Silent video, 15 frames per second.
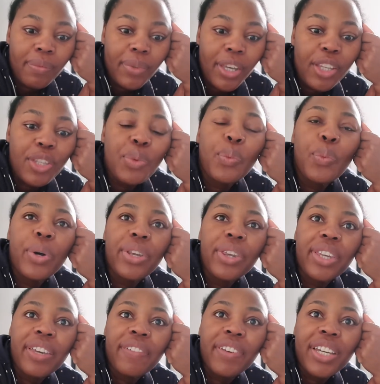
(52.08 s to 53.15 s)
it's
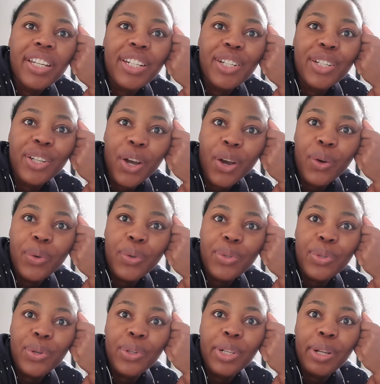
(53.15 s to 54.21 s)
worth giving it a go.
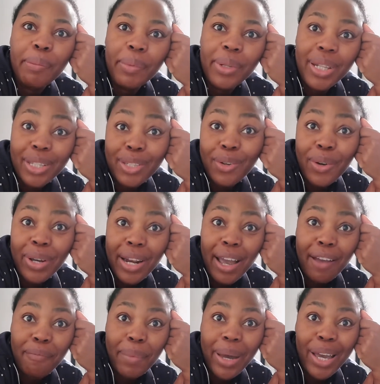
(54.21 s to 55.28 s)
So let's go and
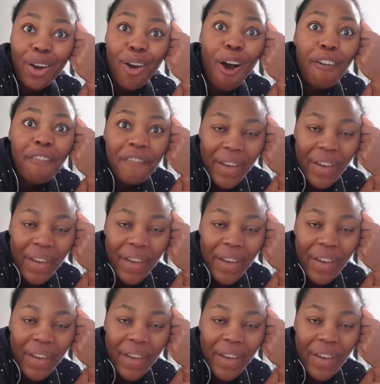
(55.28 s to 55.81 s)
have my coffee.